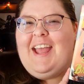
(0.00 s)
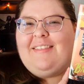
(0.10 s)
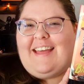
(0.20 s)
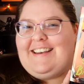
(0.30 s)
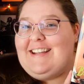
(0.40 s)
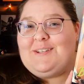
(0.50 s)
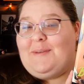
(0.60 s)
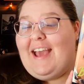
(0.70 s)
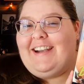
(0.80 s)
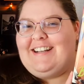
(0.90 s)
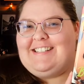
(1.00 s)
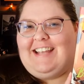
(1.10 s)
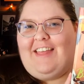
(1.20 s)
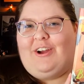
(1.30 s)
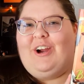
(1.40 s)
that need to be edited
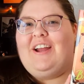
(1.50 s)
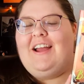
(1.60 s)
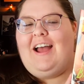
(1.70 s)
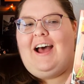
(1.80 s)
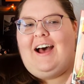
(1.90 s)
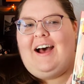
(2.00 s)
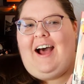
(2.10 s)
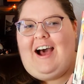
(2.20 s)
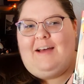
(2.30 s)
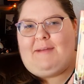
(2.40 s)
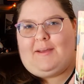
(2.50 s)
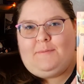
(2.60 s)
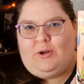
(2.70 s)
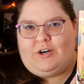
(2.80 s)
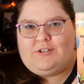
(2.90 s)
together on my
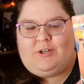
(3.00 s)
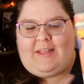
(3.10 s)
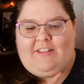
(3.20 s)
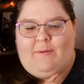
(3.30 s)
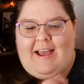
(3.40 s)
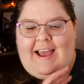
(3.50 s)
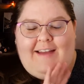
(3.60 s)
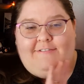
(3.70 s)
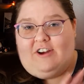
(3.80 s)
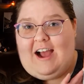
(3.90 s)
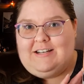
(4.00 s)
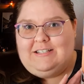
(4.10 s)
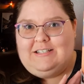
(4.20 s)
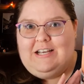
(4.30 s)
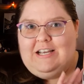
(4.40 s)
computer. So that's why I had
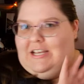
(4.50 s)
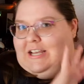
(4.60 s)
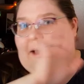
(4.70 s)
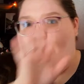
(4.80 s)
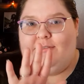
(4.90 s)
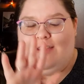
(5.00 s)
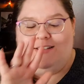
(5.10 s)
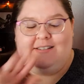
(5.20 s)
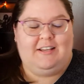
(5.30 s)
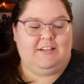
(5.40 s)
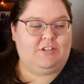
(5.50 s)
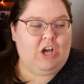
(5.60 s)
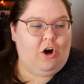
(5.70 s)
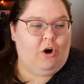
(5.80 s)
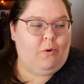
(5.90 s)
forgotten about this.
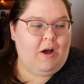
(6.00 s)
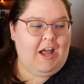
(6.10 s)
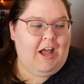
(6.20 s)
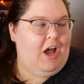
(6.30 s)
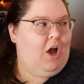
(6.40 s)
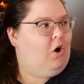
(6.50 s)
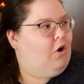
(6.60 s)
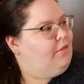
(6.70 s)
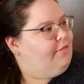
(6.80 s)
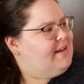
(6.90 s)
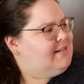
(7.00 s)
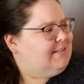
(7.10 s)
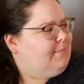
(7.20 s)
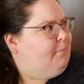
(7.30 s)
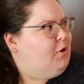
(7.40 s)
So this is